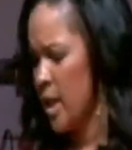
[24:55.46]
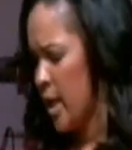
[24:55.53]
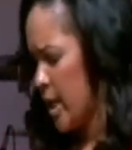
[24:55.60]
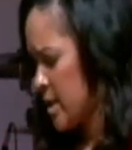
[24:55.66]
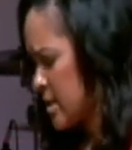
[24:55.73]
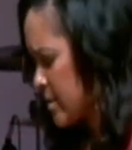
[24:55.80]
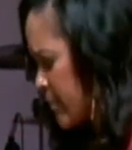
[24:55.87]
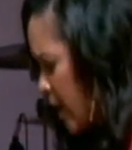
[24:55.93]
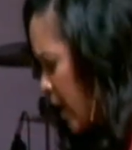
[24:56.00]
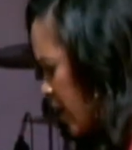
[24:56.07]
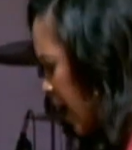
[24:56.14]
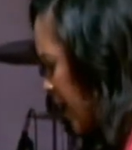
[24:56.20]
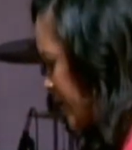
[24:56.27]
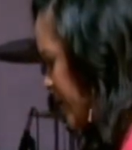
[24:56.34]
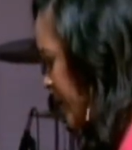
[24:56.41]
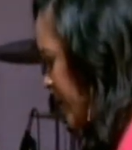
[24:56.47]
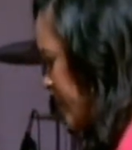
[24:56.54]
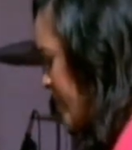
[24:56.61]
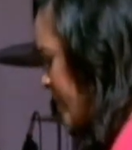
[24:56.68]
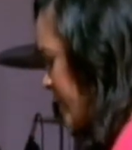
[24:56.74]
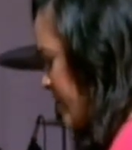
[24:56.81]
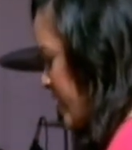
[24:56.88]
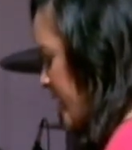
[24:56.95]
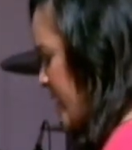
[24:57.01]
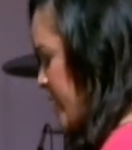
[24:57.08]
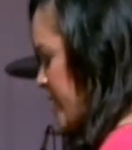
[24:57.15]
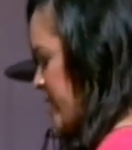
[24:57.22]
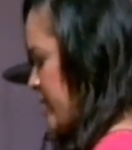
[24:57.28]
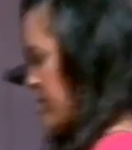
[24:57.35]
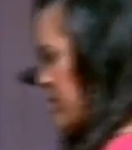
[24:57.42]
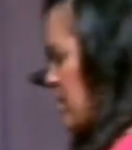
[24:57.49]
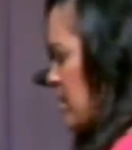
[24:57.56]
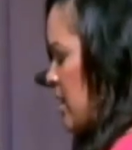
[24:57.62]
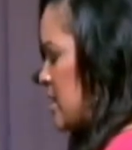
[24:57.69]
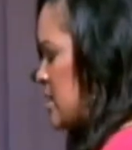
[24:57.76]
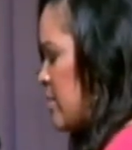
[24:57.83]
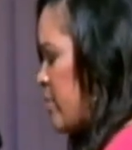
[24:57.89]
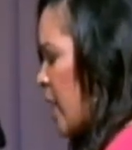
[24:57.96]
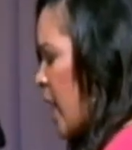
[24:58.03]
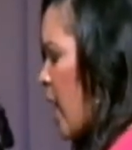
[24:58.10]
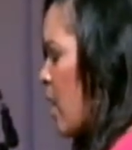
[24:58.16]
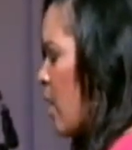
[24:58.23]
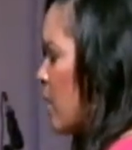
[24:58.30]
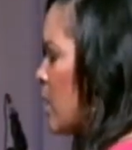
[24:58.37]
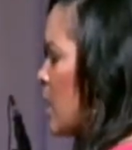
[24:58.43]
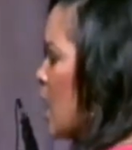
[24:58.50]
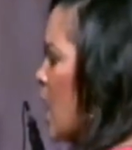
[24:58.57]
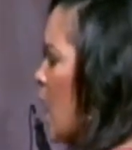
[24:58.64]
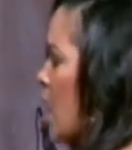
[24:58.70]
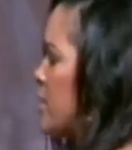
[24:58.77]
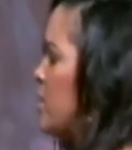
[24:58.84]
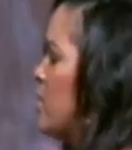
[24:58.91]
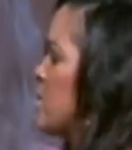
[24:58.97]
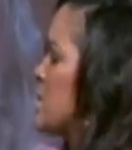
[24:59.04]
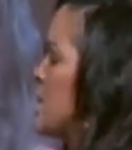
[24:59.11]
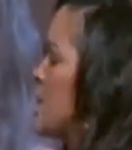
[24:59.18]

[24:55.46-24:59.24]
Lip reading: It's about identity. It's about those